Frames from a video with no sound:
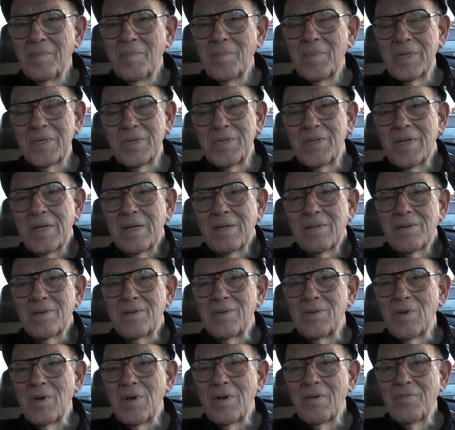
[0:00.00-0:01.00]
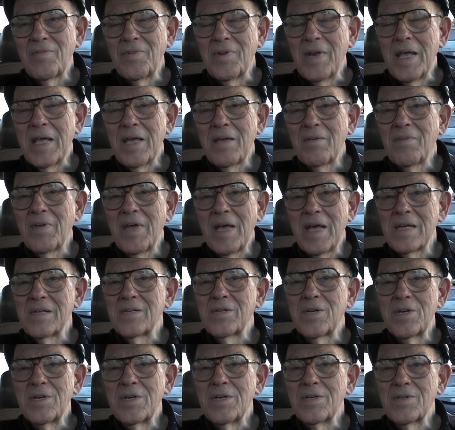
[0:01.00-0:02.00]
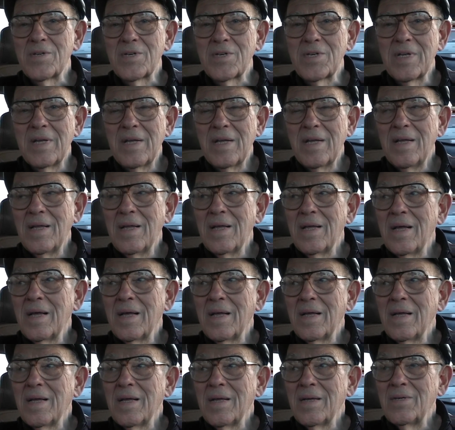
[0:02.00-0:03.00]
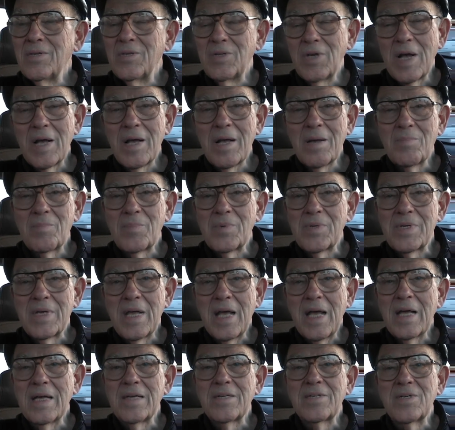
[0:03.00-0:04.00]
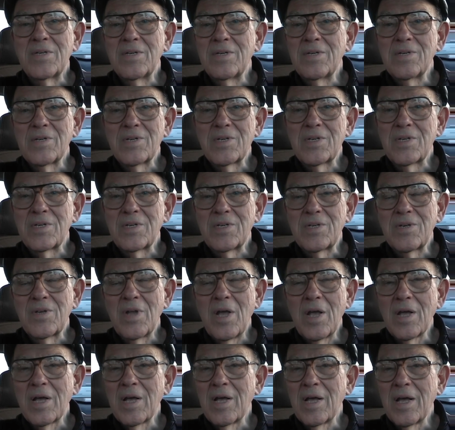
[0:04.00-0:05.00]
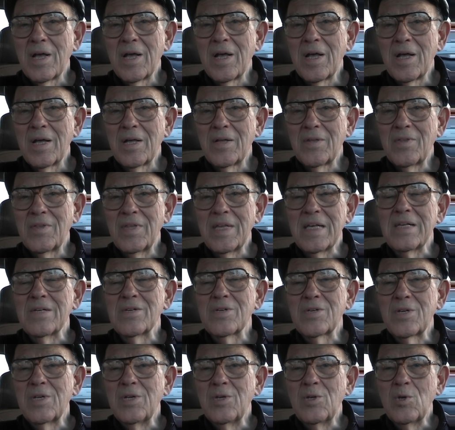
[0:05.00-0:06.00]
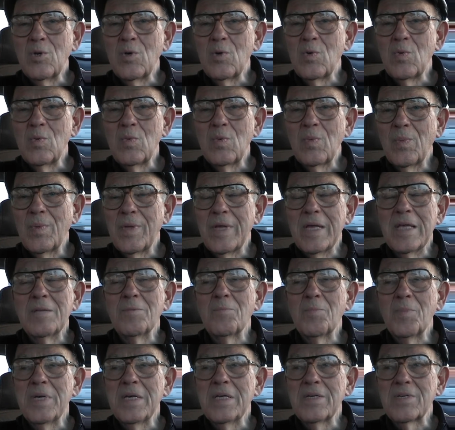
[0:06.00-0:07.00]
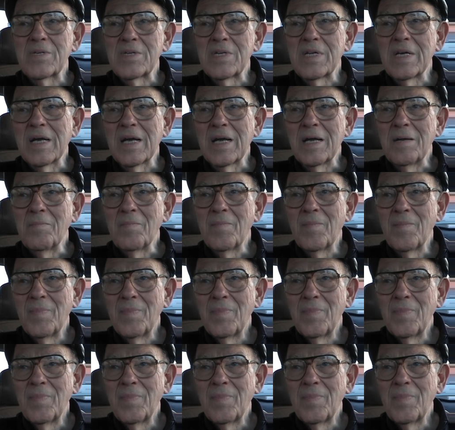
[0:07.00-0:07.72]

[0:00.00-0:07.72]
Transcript: But sailors often have hazardous jobs, hazardous things to do in peacetime.